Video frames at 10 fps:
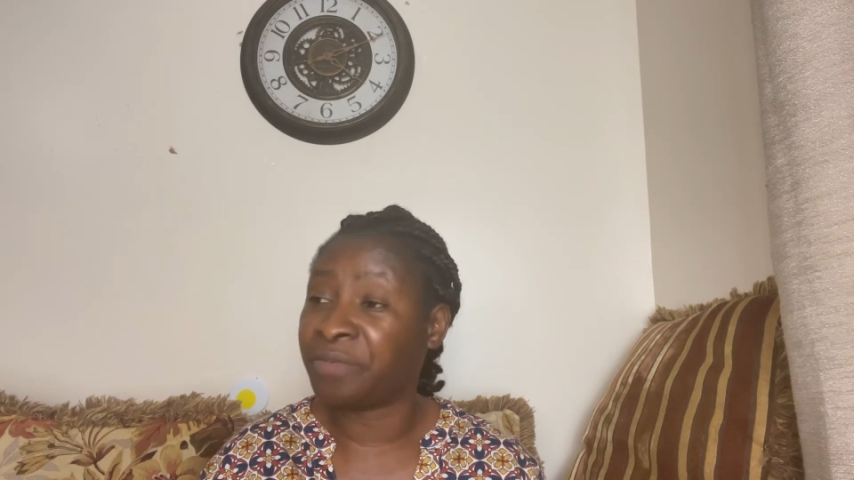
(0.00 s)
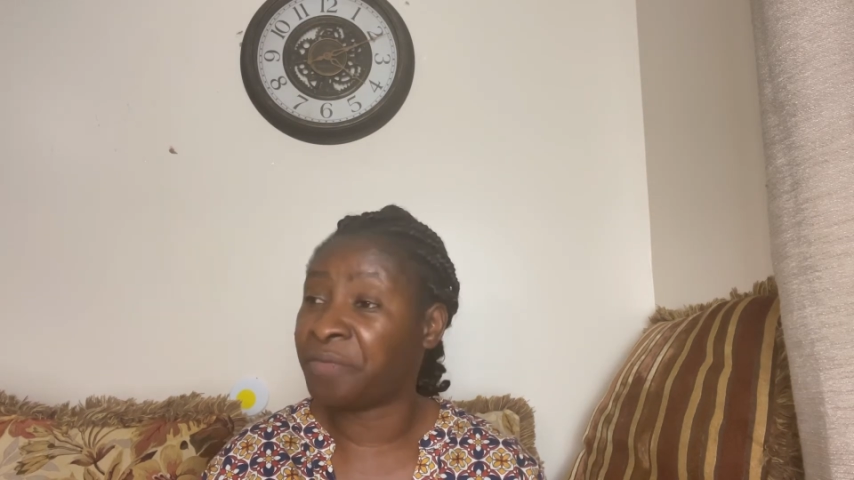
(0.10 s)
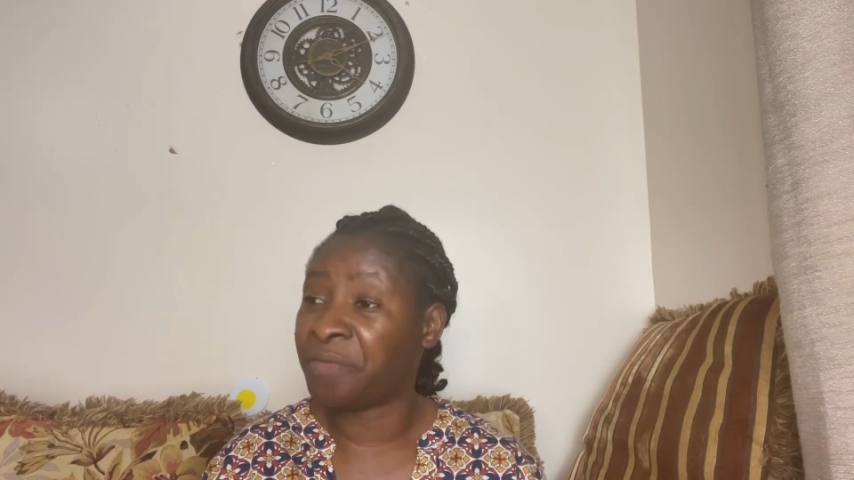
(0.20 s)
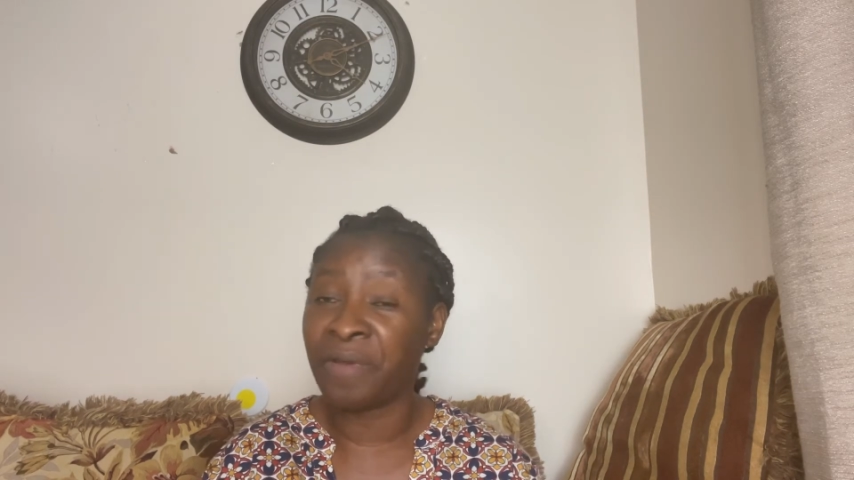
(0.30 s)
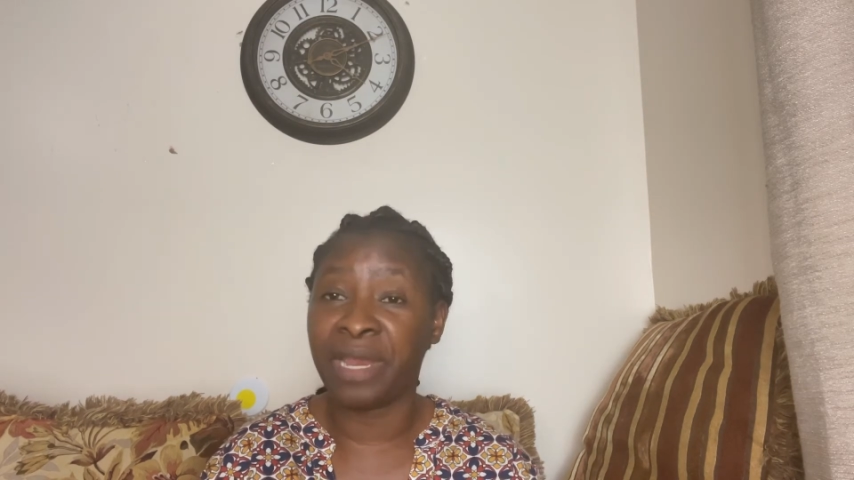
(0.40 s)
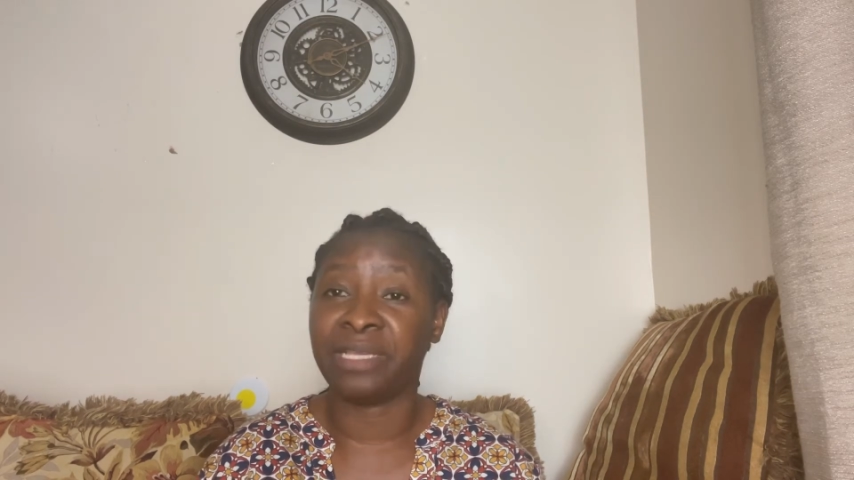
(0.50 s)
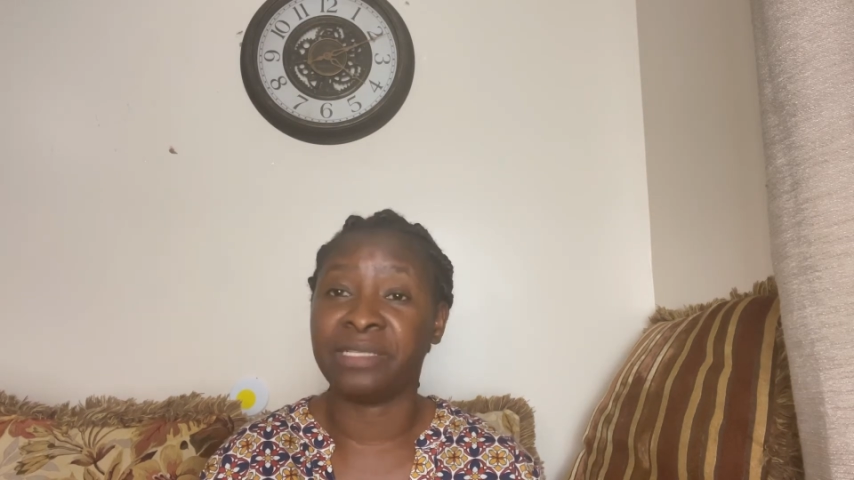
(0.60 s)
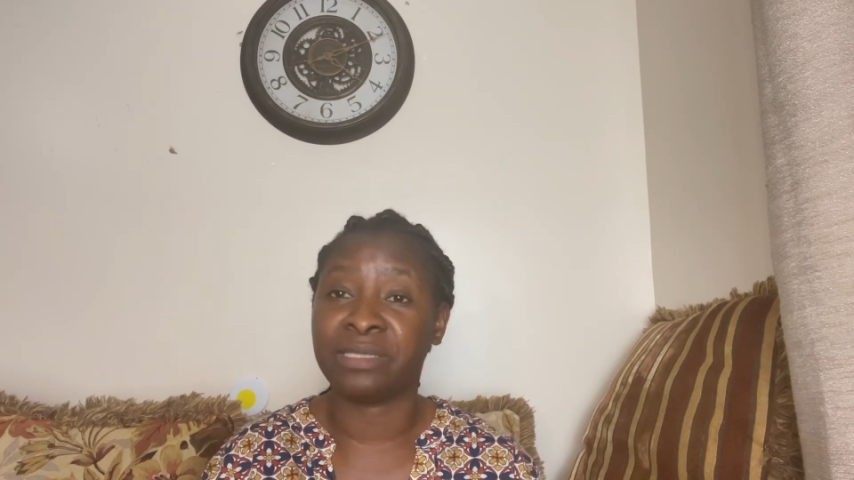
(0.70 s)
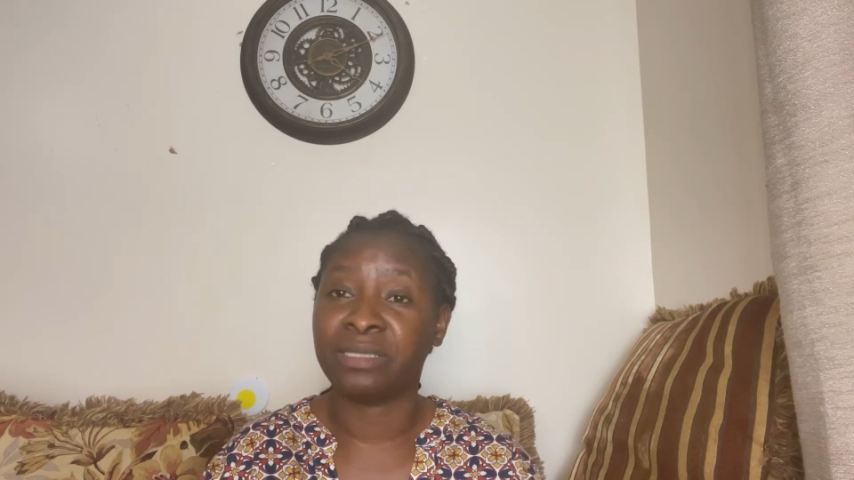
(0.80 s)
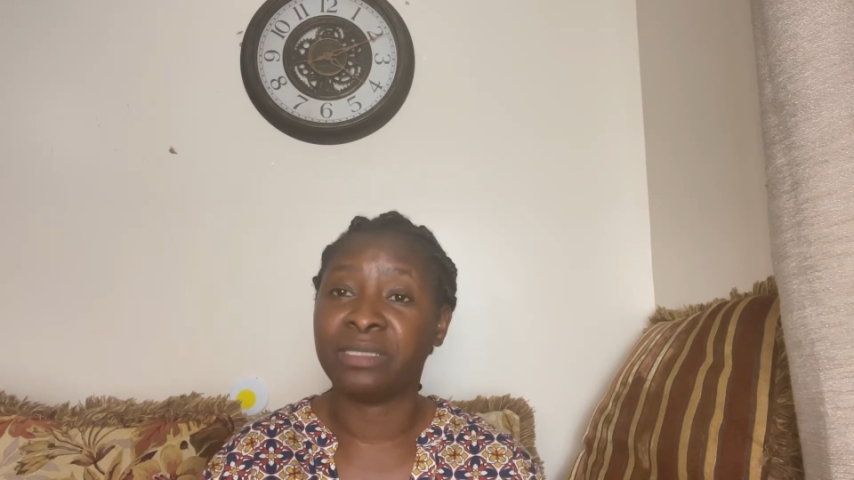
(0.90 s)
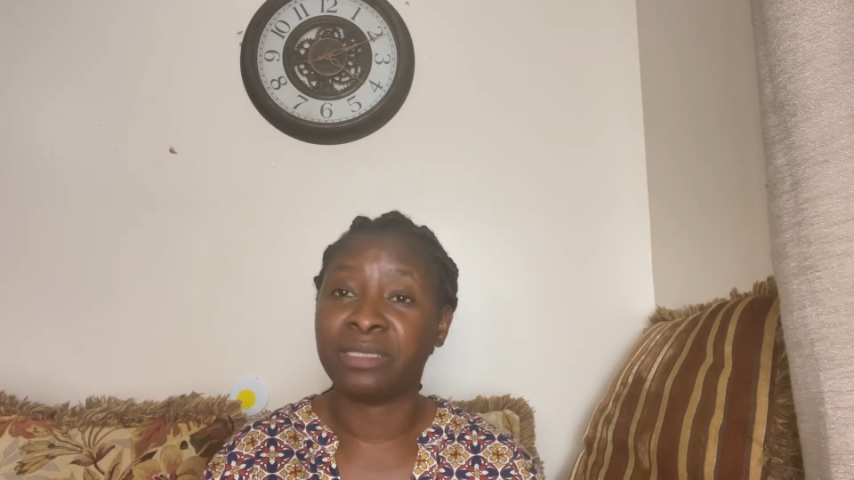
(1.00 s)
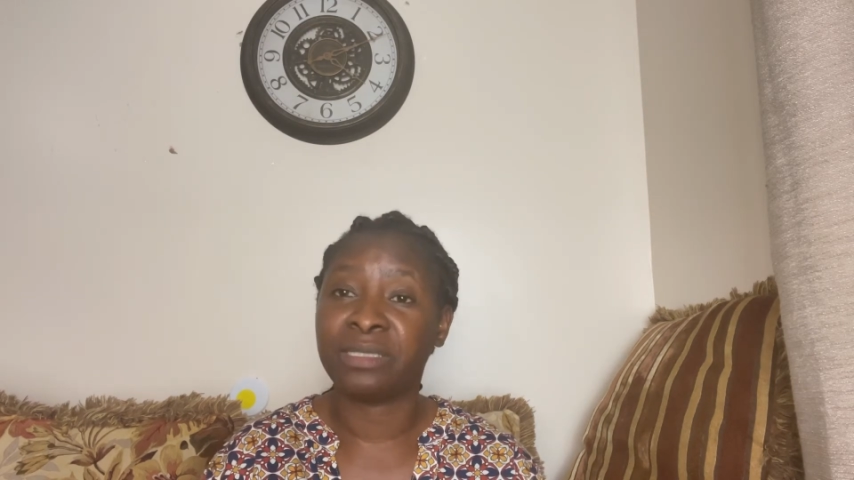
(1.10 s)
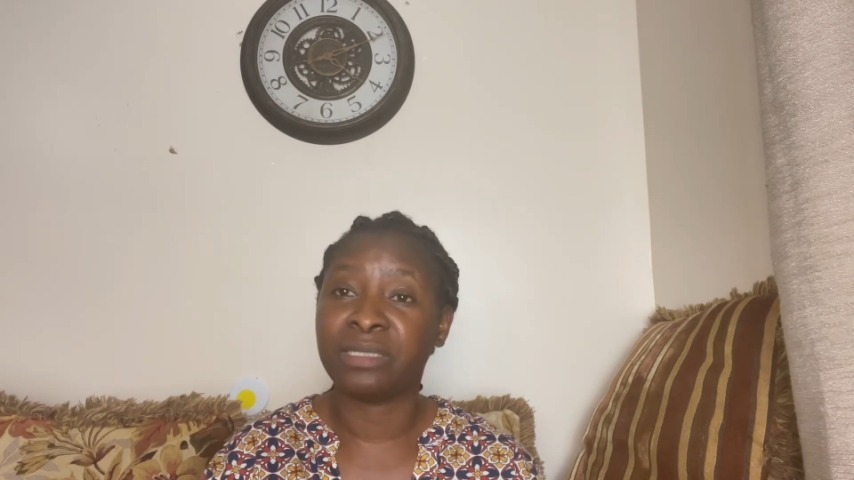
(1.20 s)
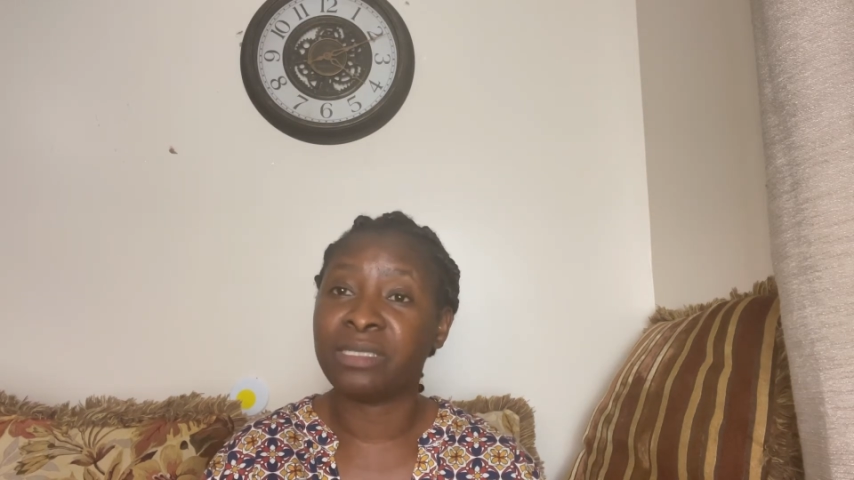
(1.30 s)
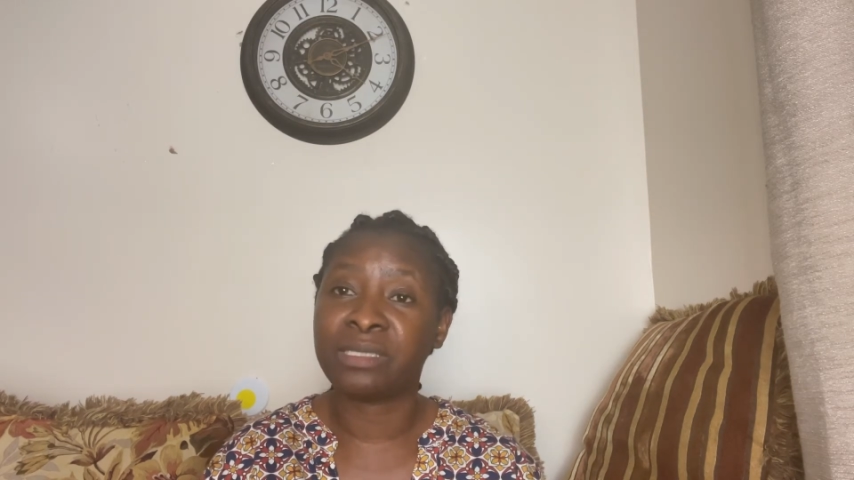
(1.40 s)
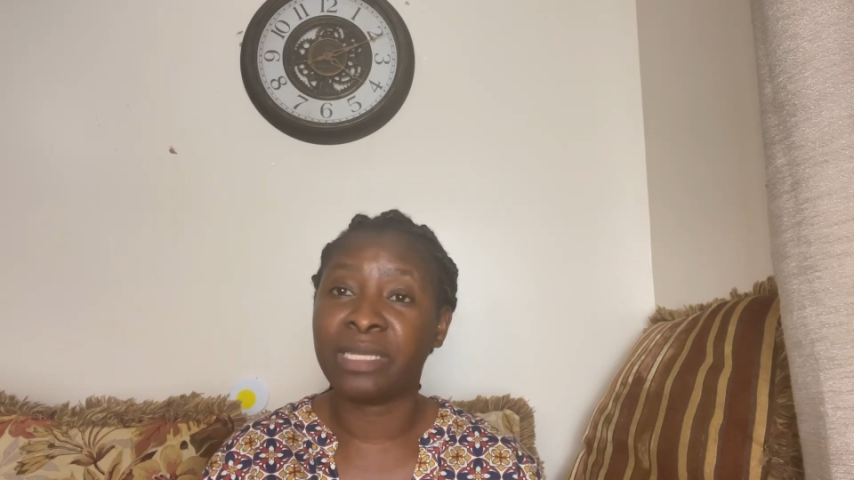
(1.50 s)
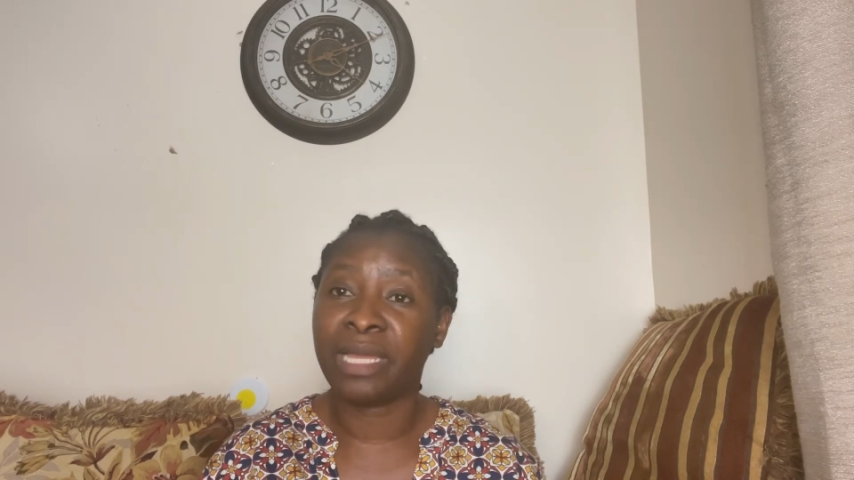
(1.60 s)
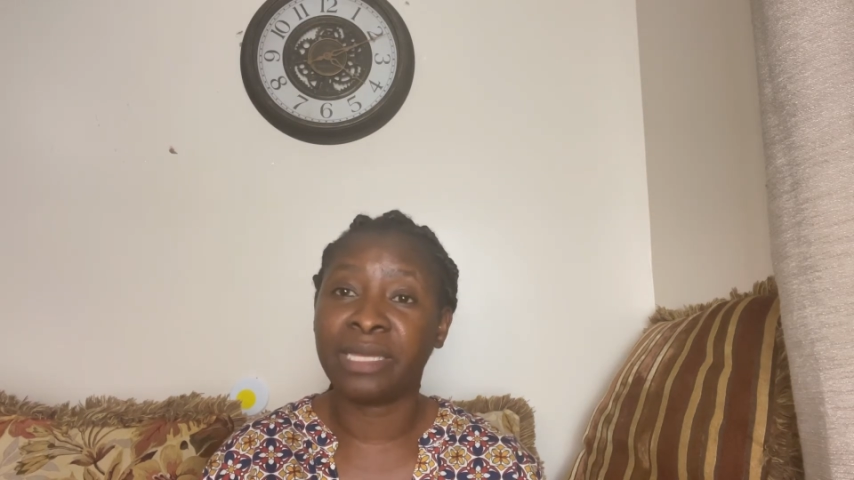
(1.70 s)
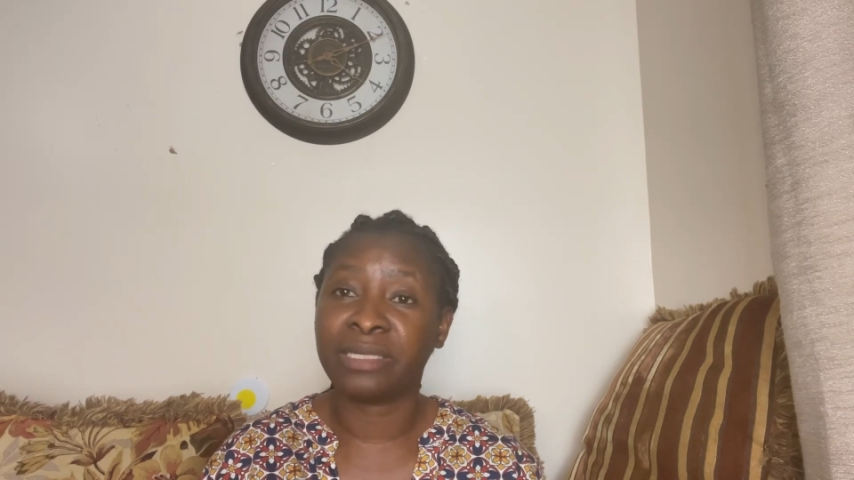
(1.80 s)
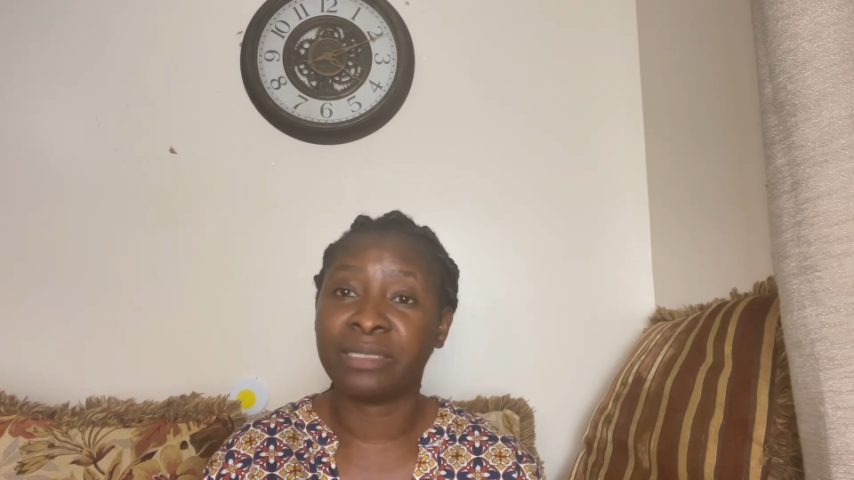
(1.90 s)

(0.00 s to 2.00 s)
friends, it's like